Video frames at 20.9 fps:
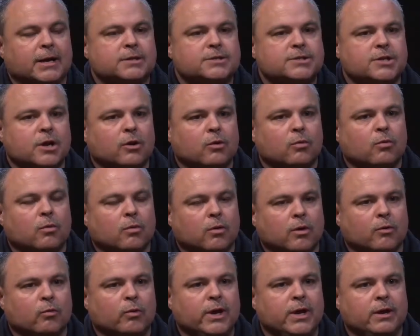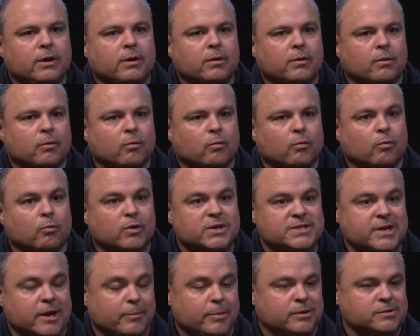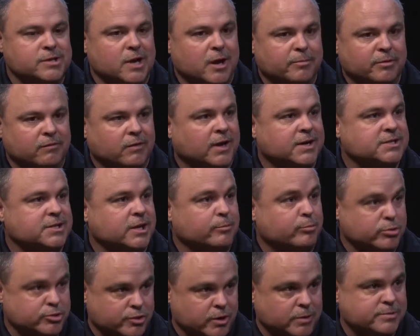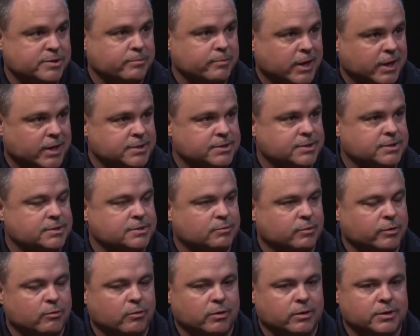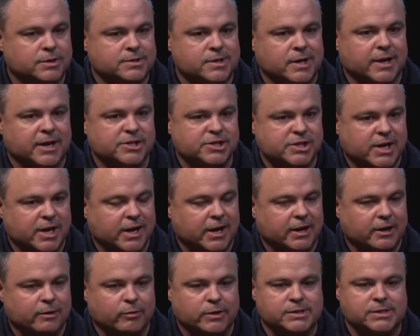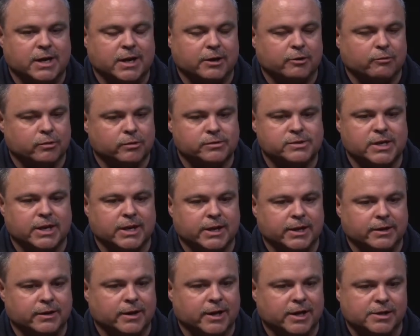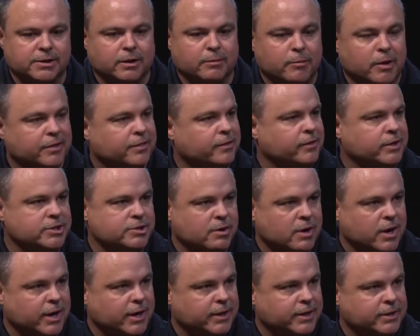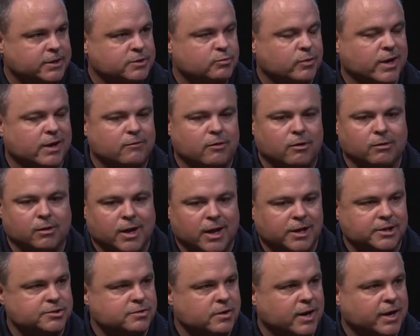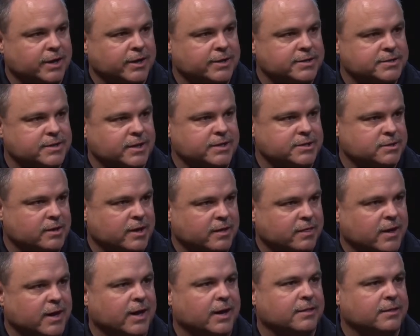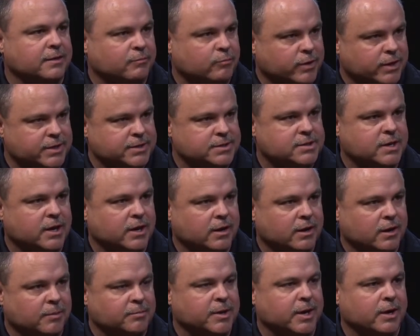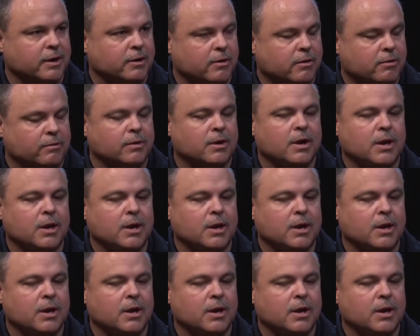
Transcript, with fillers: so we we stay up on top of, like I said, prescription medicines. We want to stay educated. We take routine uh, uh, monthly trainings. We have online trainings, things like that, that we can stay updated on.